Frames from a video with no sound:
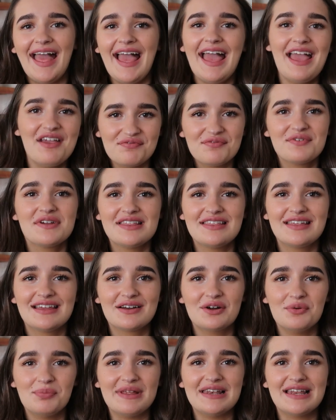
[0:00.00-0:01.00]
Everything
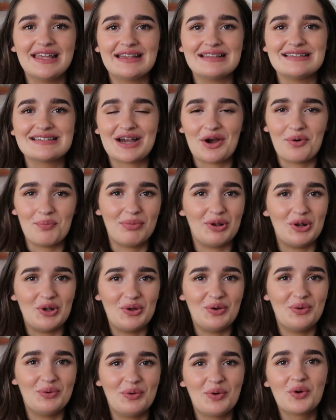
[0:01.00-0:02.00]
will be linked down
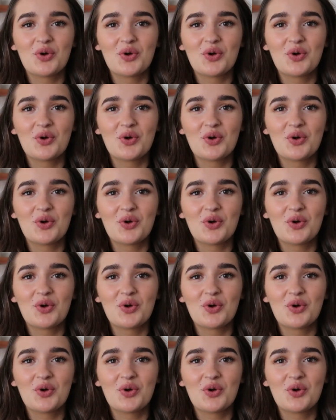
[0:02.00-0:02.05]
below